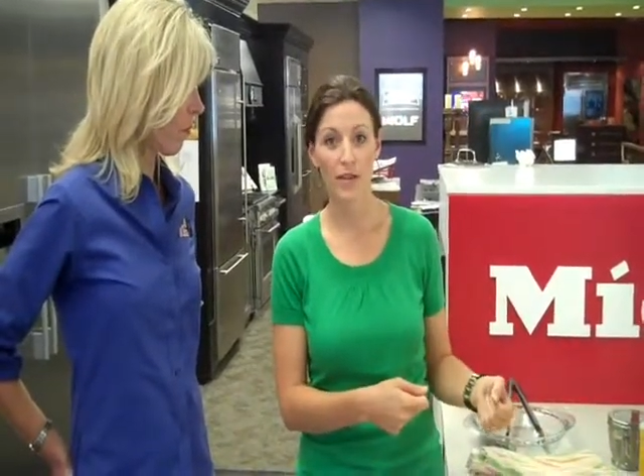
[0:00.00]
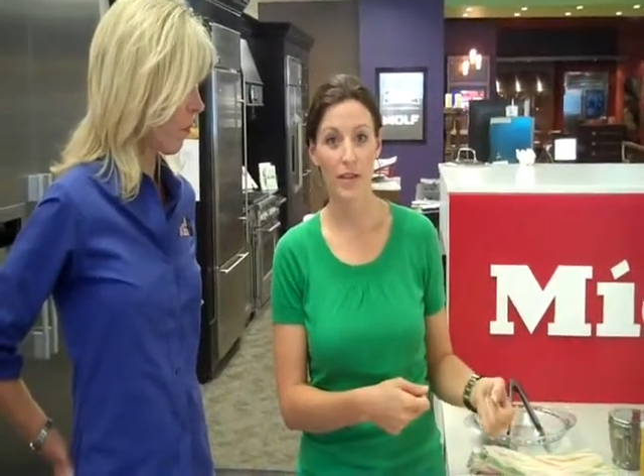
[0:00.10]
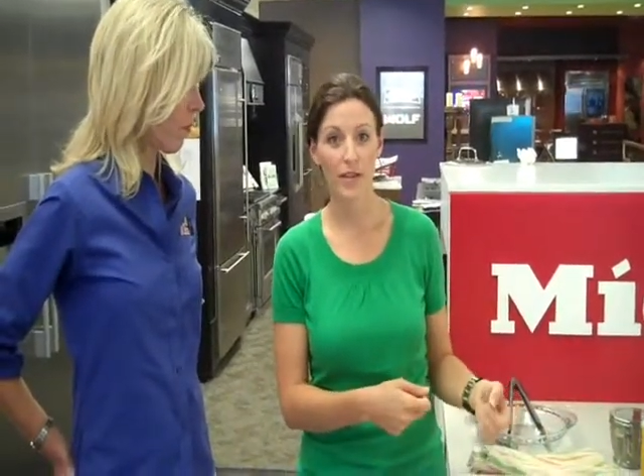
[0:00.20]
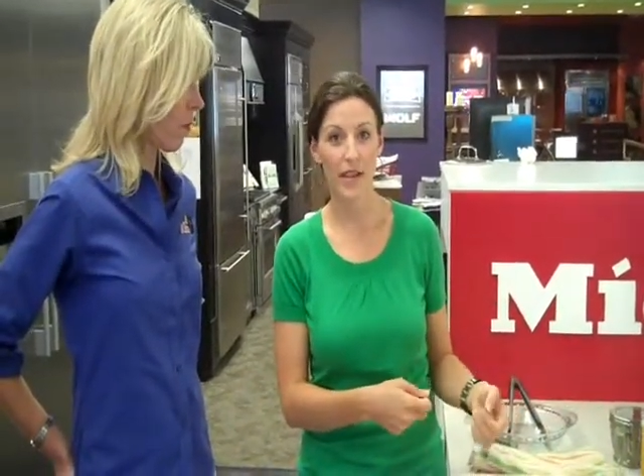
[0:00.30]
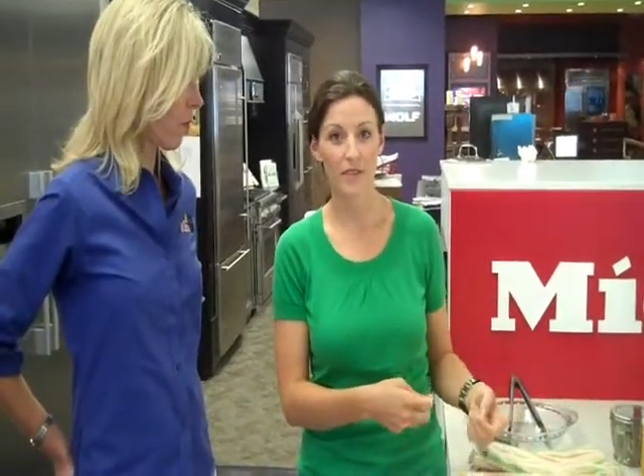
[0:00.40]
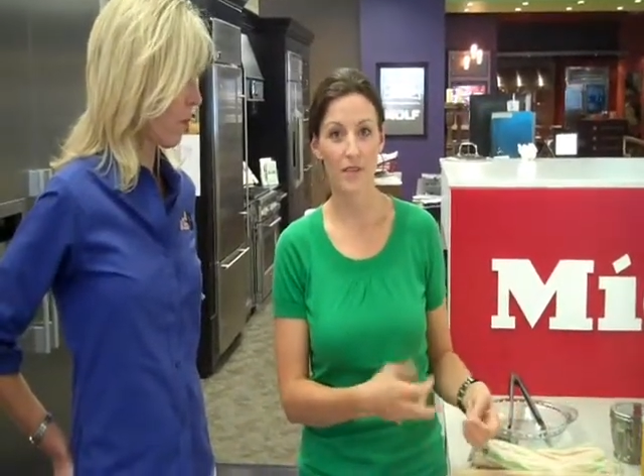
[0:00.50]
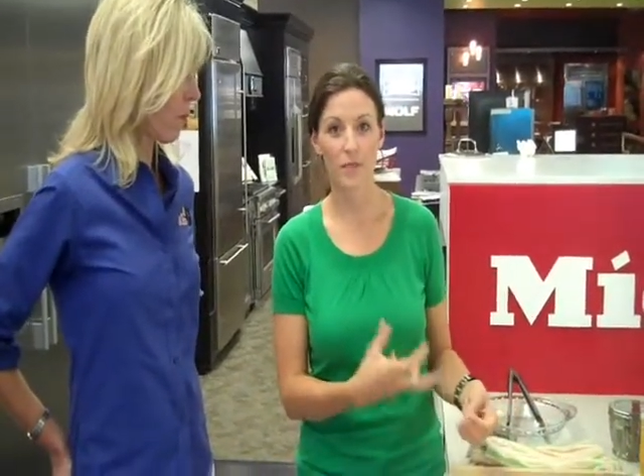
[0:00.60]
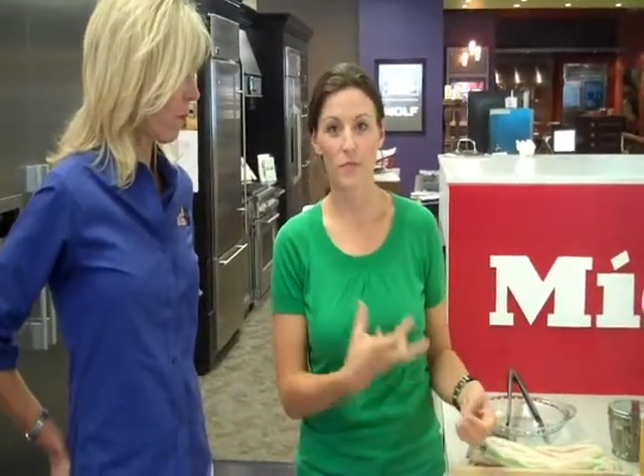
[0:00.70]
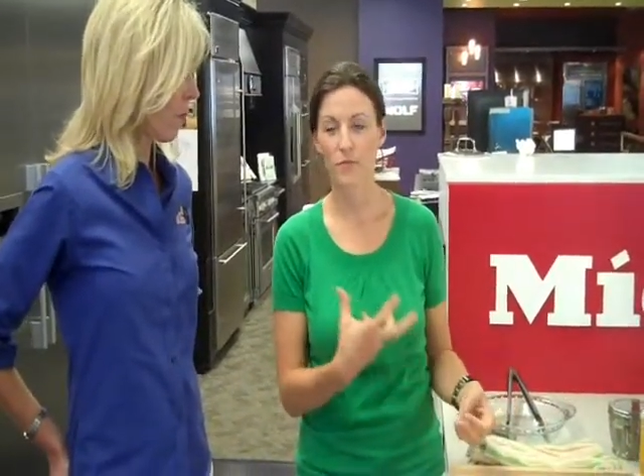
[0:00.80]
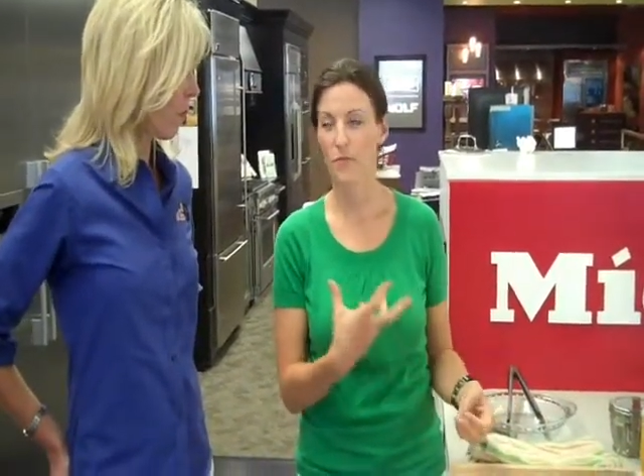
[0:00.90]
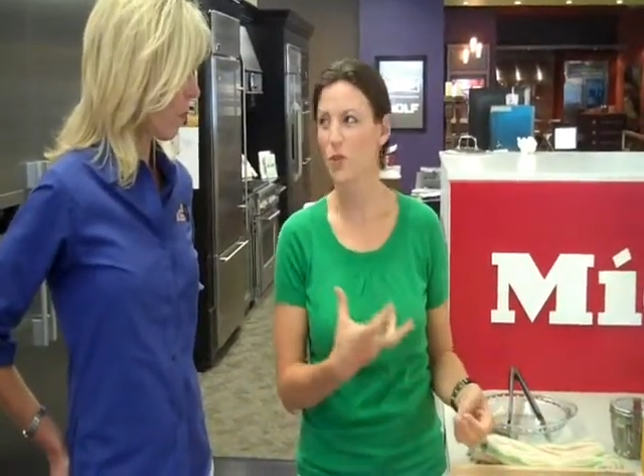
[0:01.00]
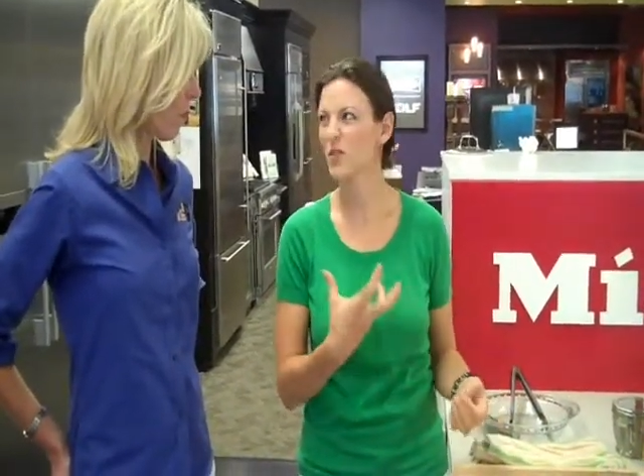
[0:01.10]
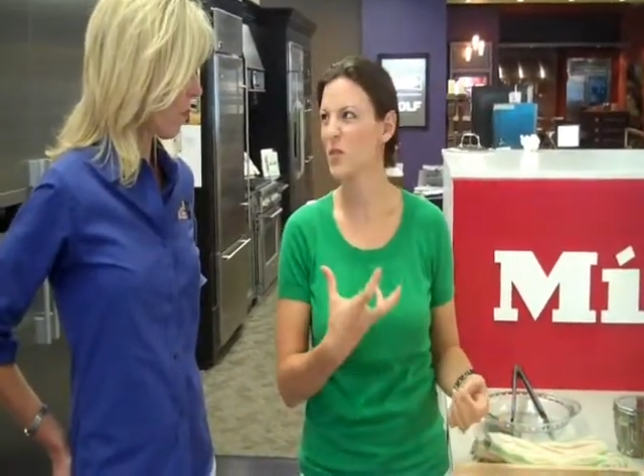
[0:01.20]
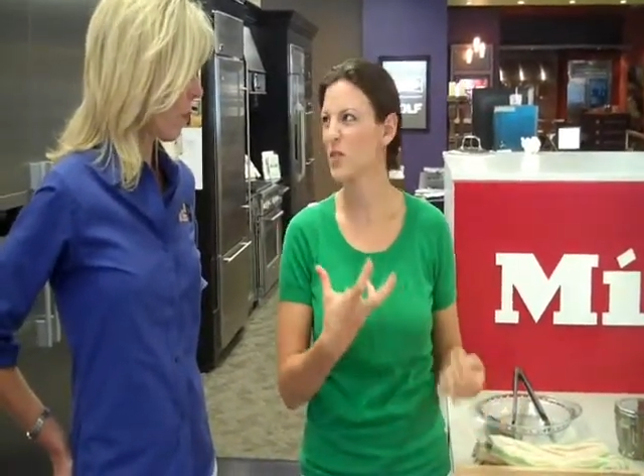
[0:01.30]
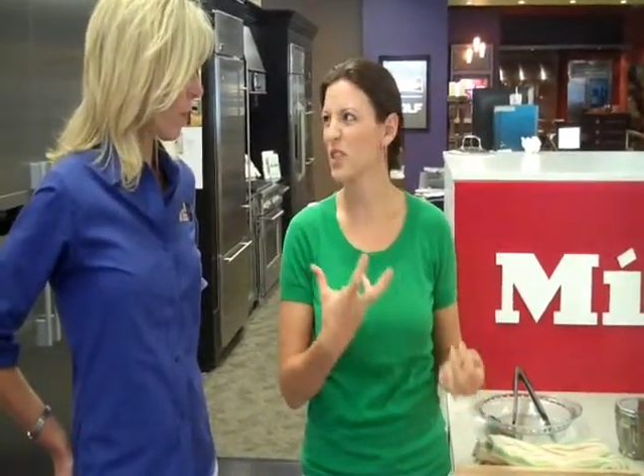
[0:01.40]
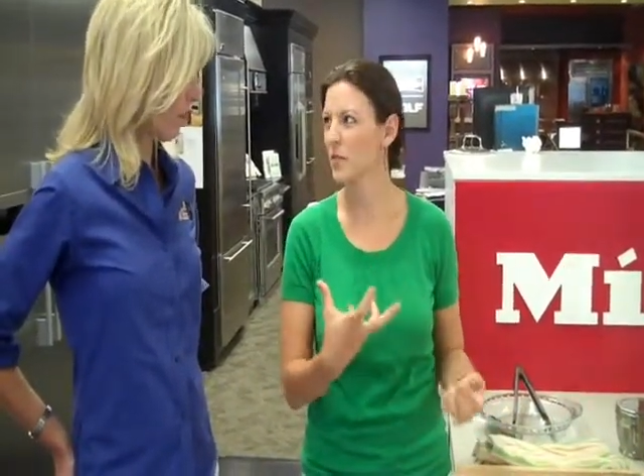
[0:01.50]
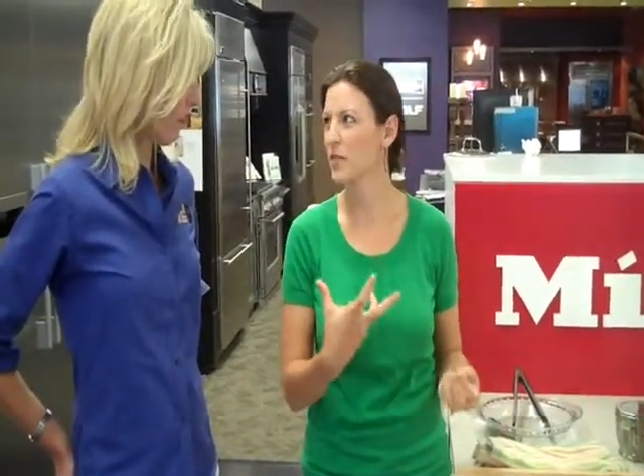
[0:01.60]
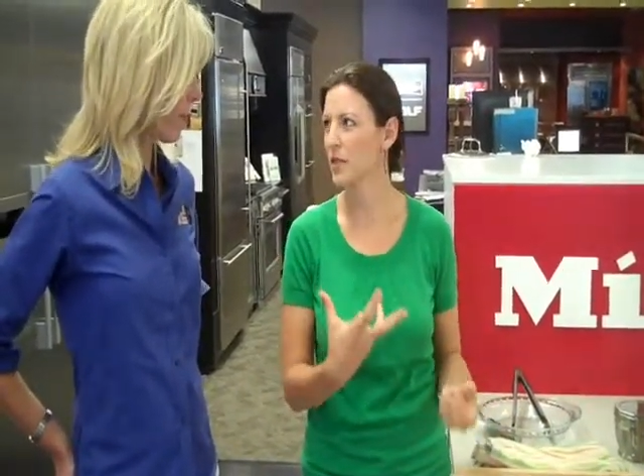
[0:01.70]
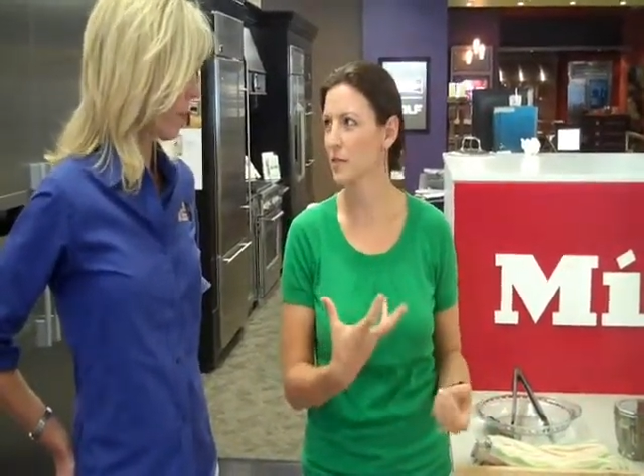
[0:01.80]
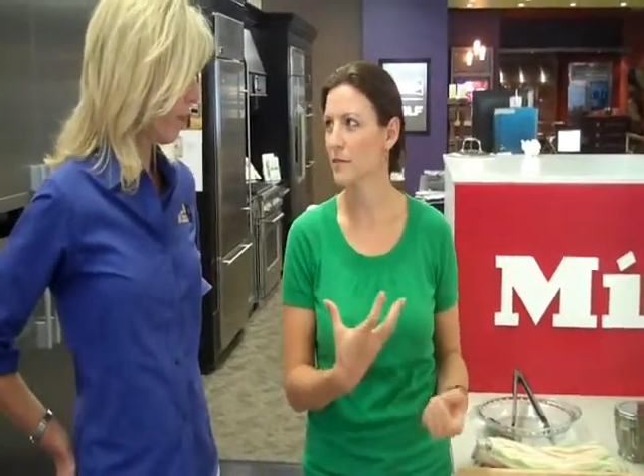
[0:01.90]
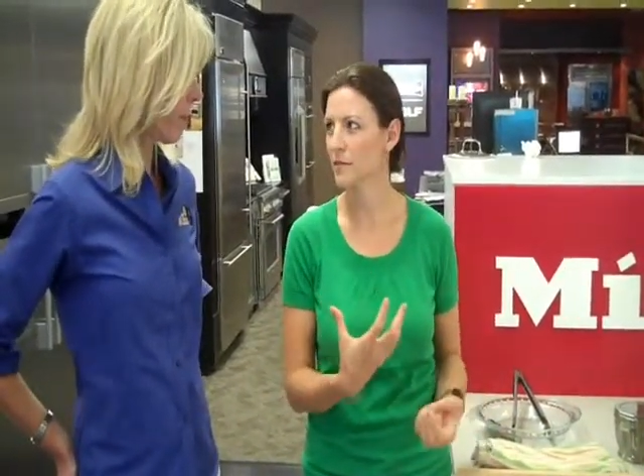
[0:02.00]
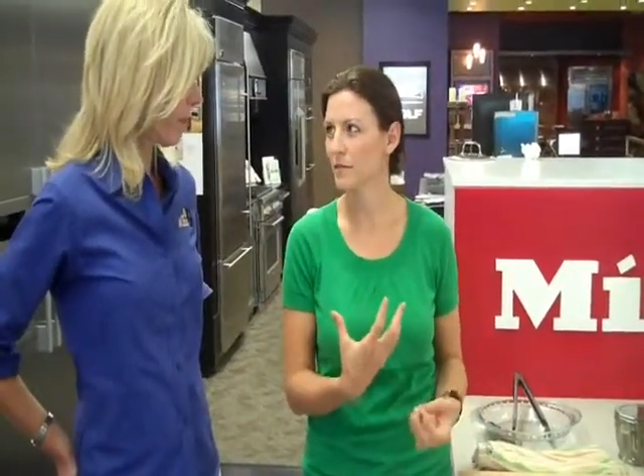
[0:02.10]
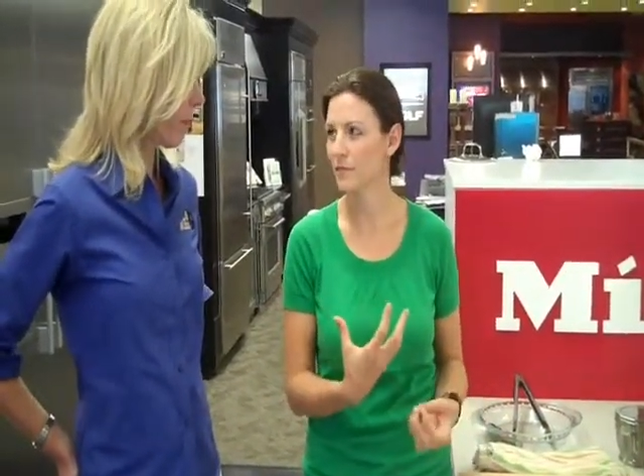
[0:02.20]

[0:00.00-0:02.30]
to get some substance, and